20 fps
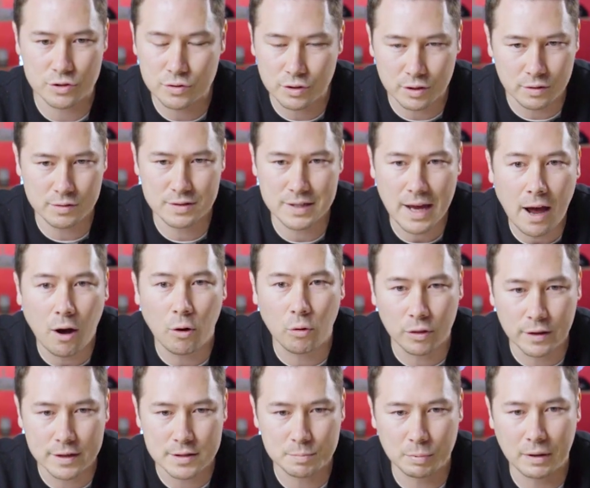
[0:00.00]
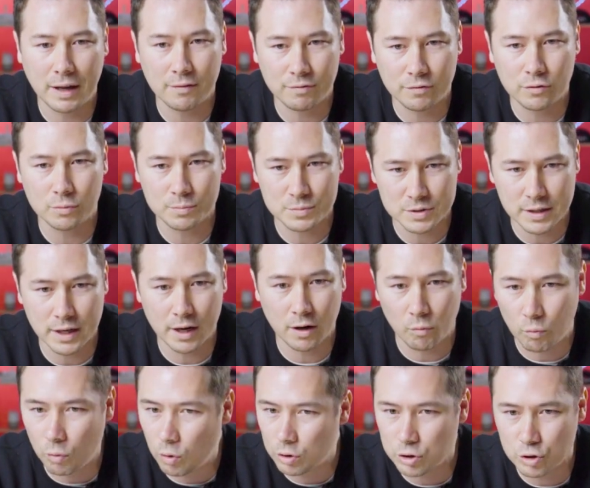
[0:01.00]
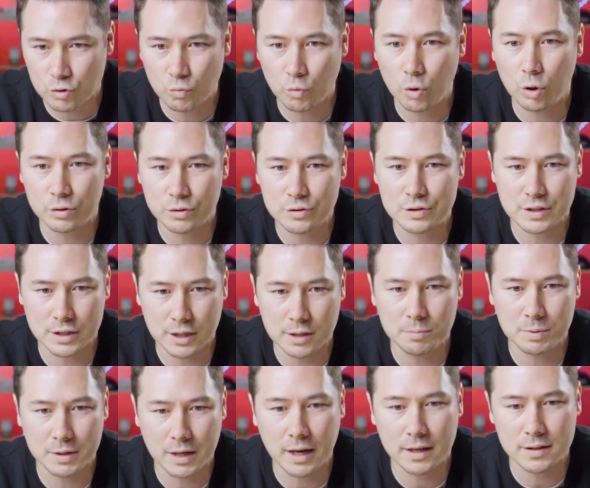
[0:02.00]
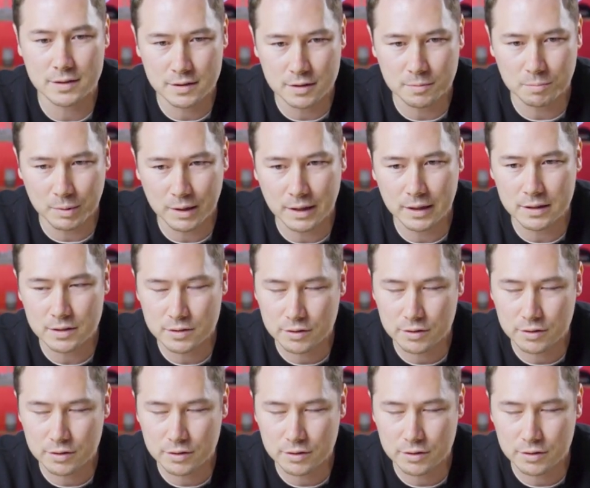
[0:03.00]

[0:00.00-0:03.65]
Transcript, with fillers: You can tell these platforms now what you want your C P As to be.